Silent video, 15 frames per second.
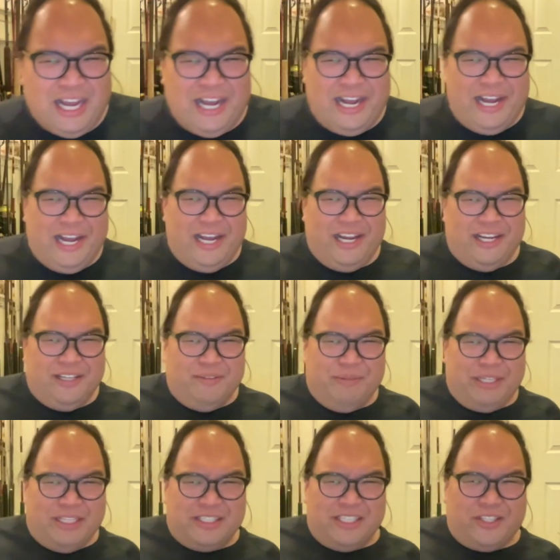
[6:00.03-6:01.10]

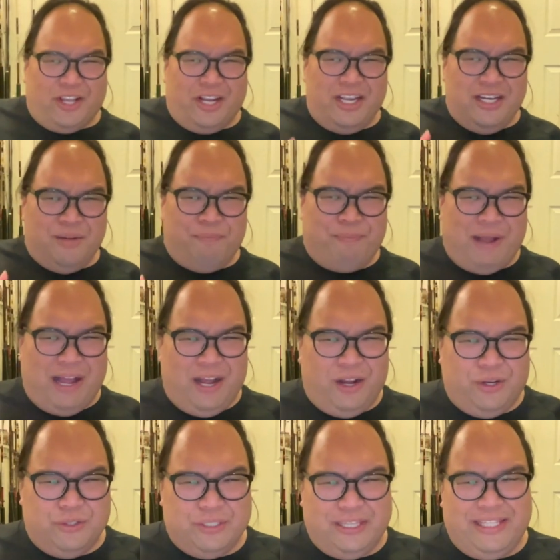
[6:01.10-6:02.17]
because they're talking
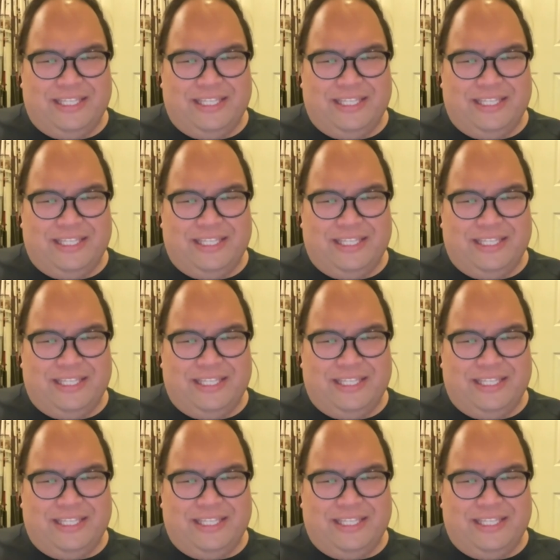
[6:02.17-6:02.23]
about